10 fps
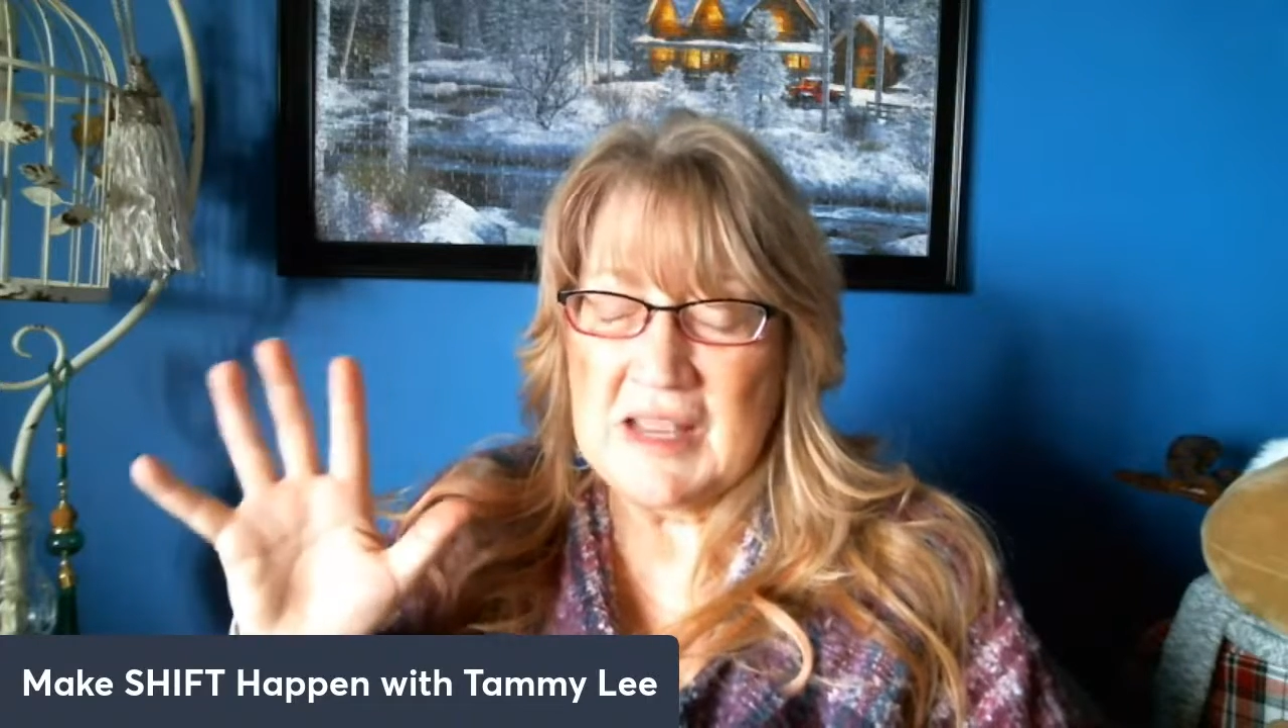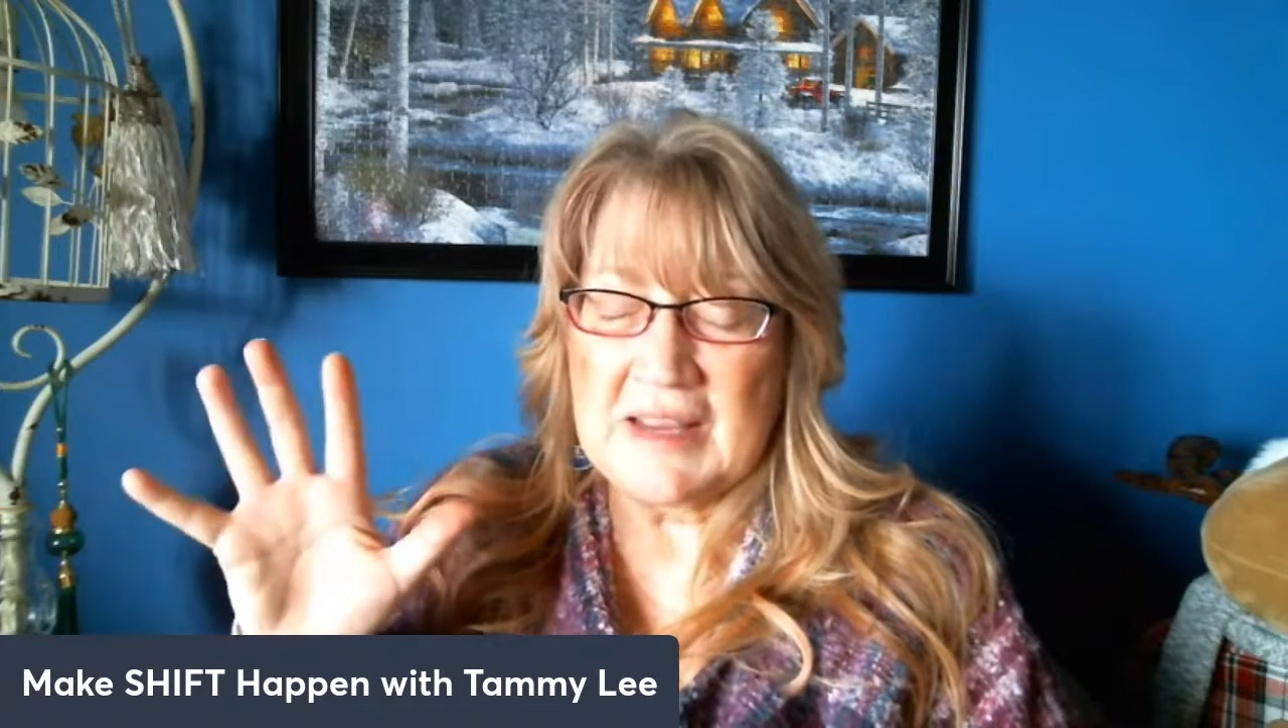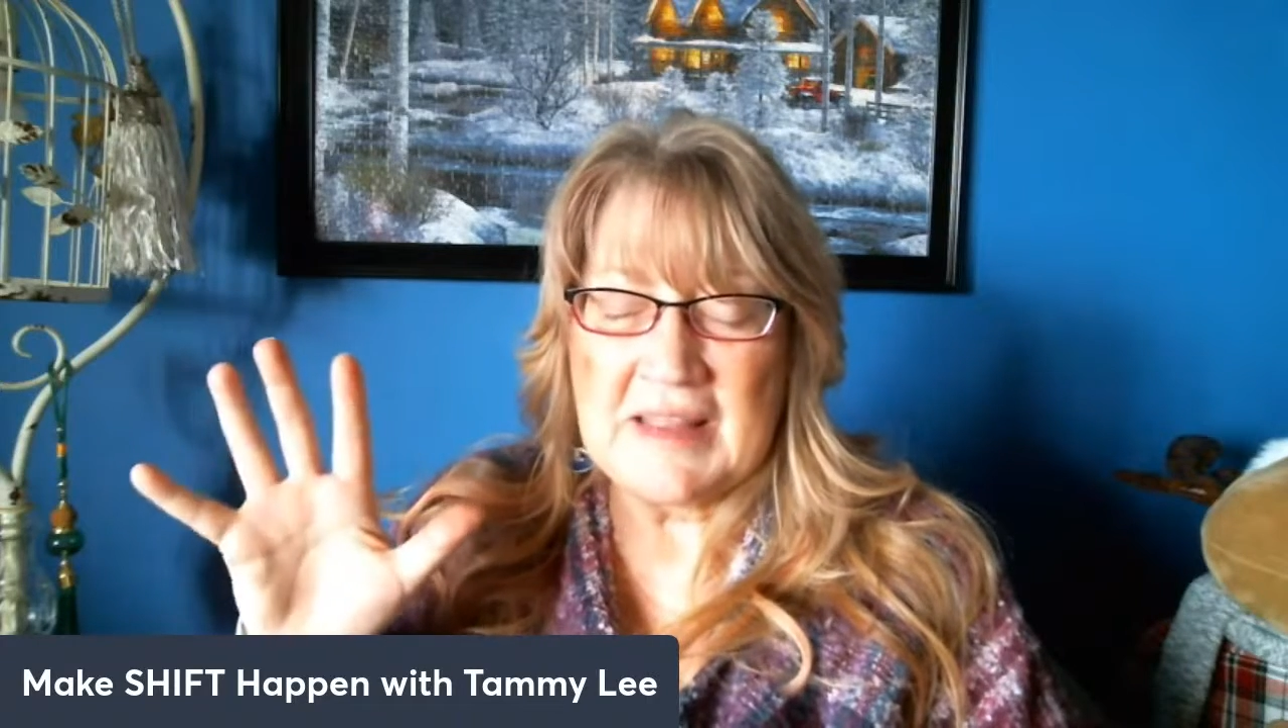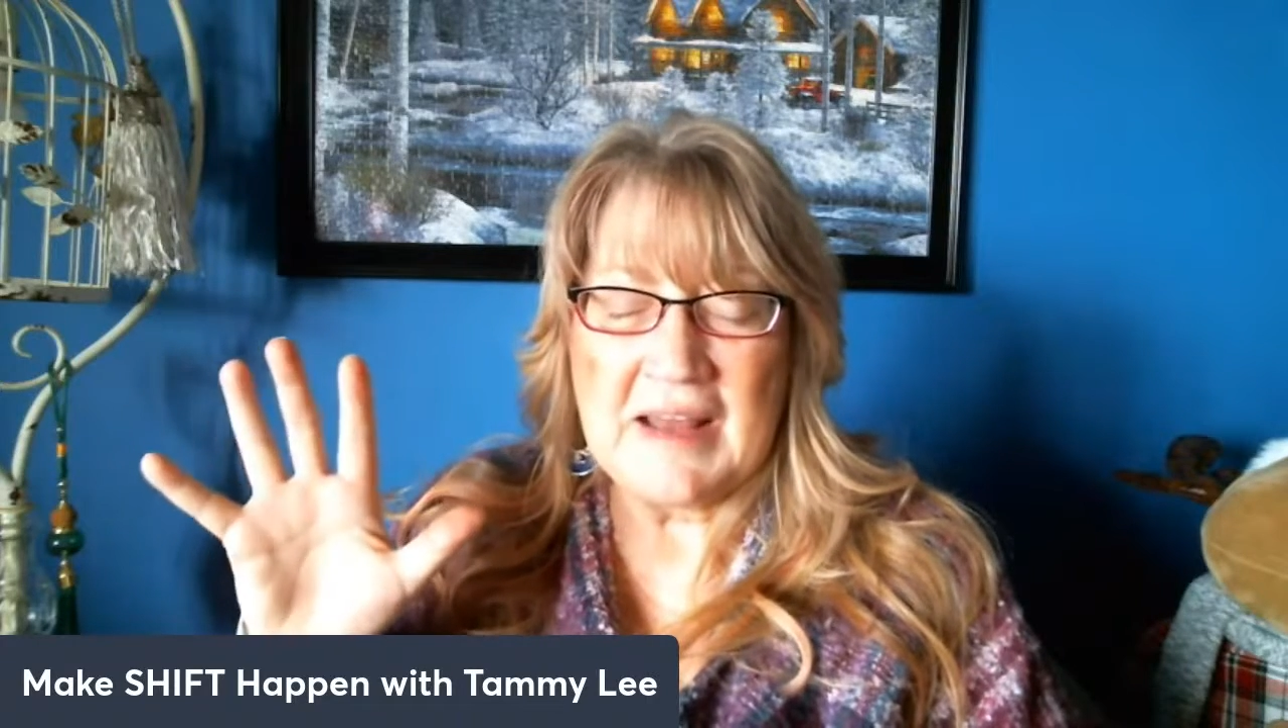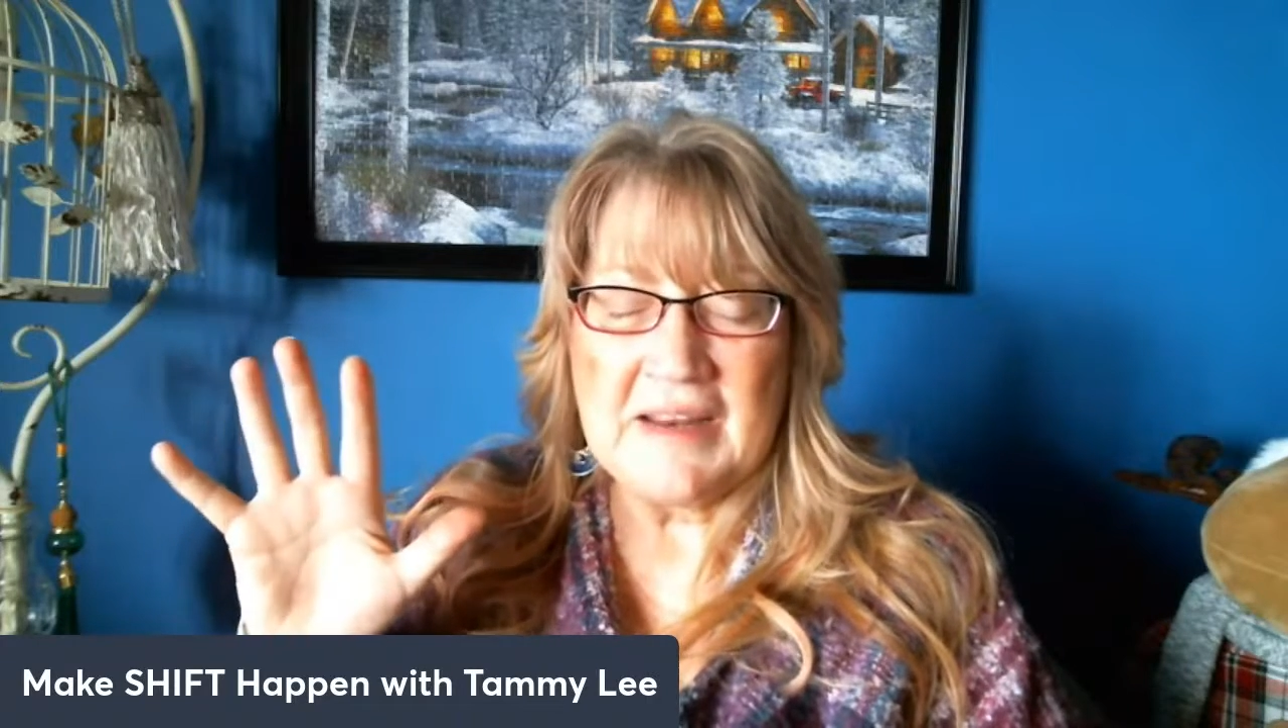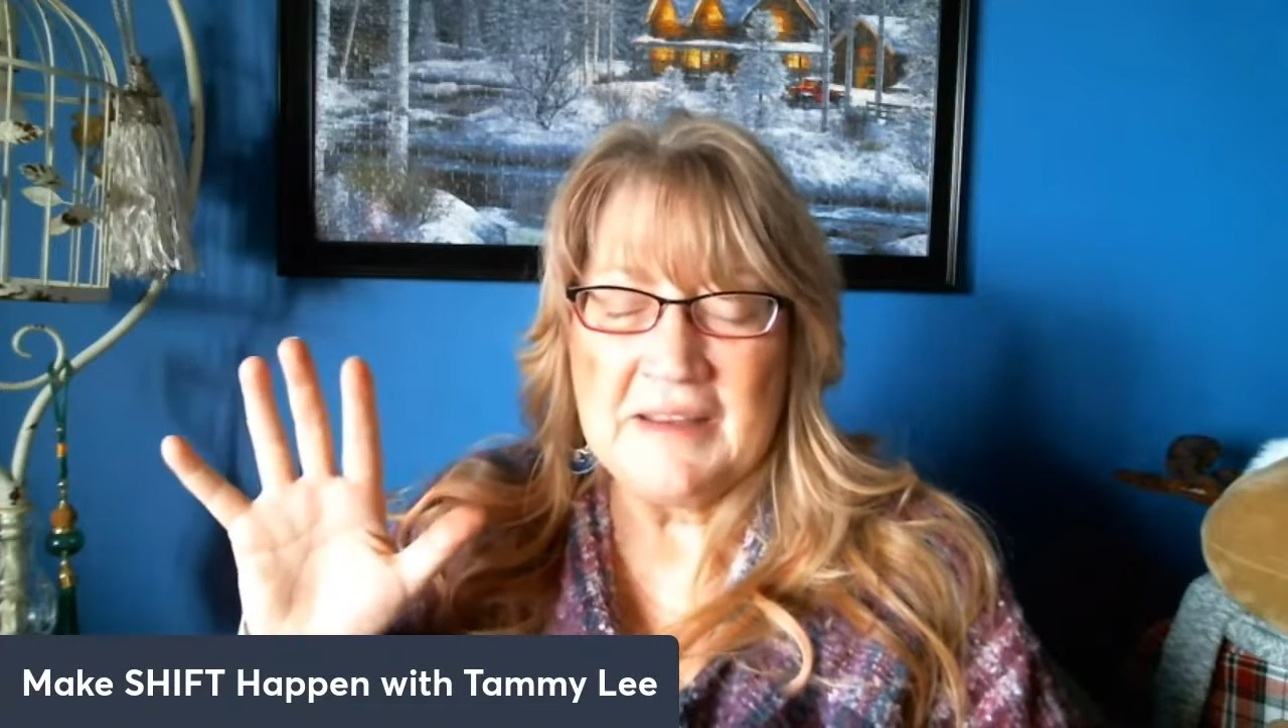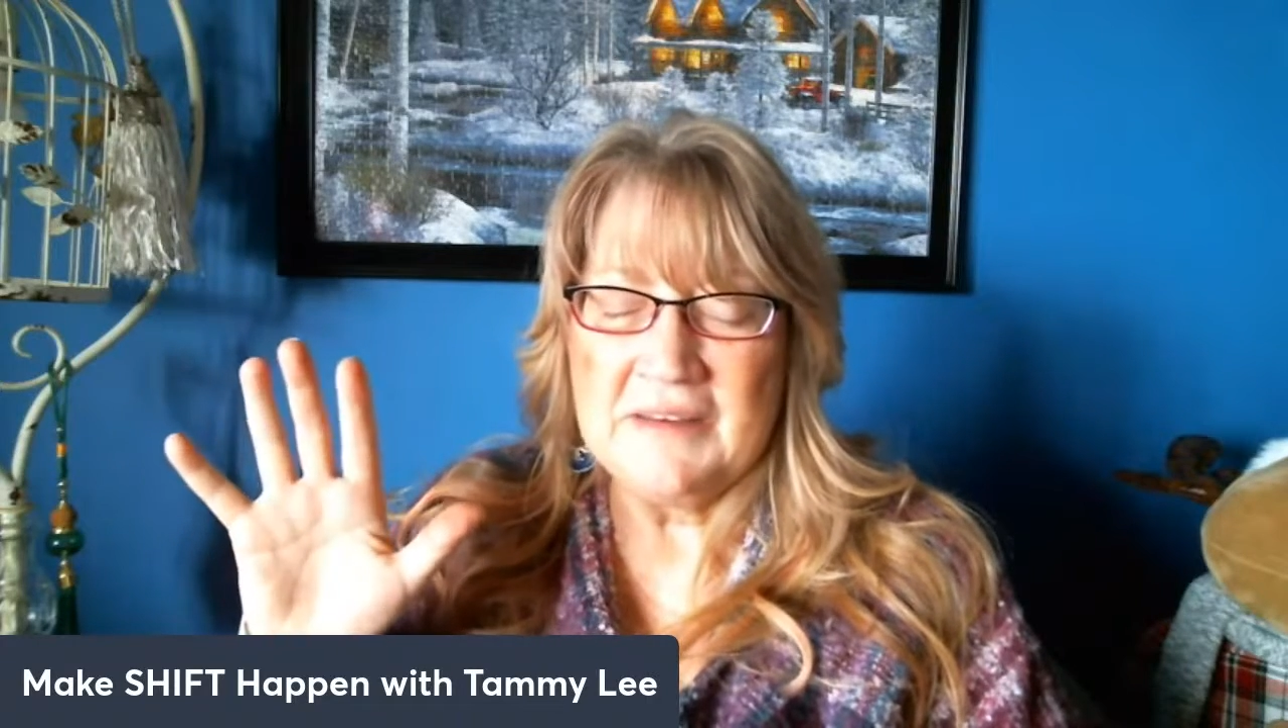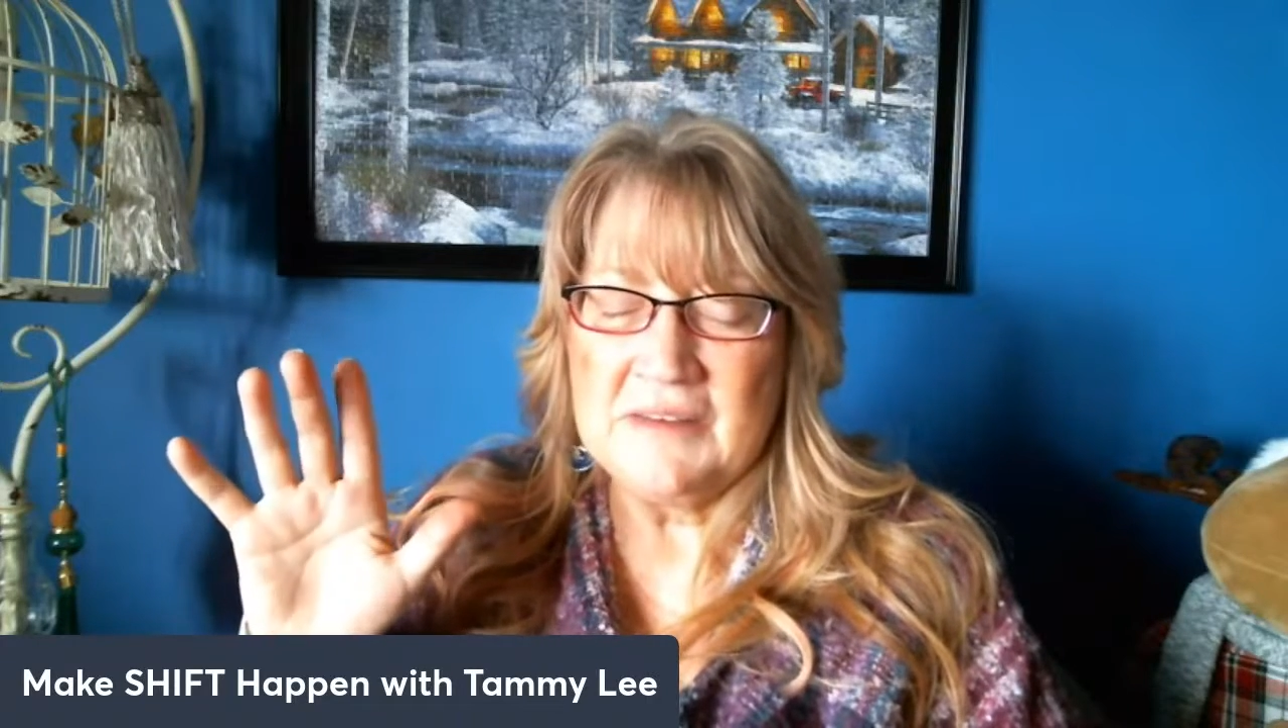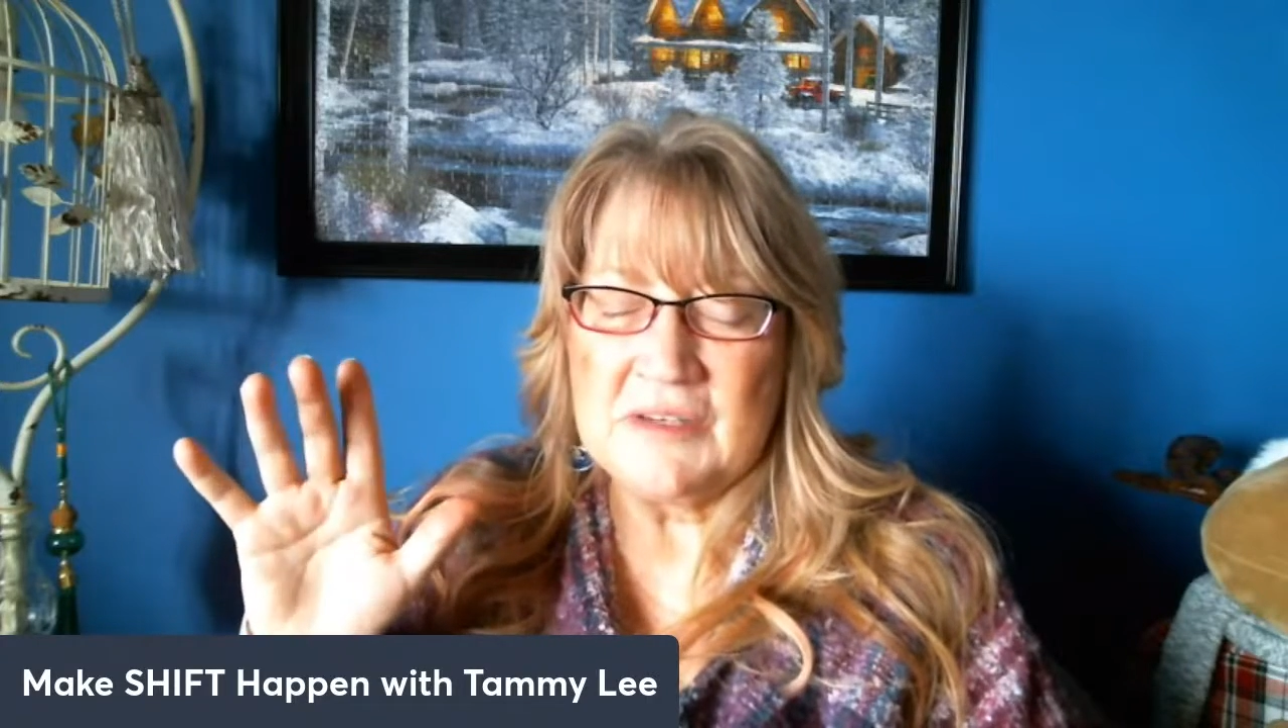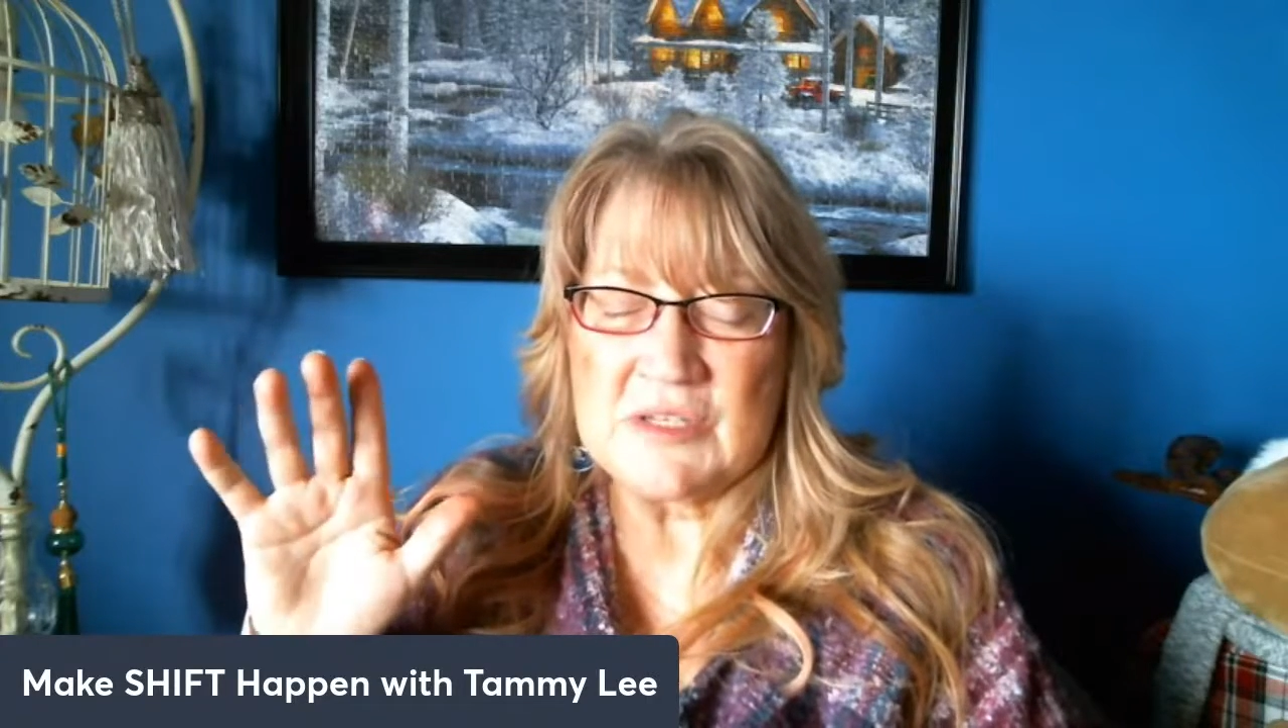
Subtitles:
take that in.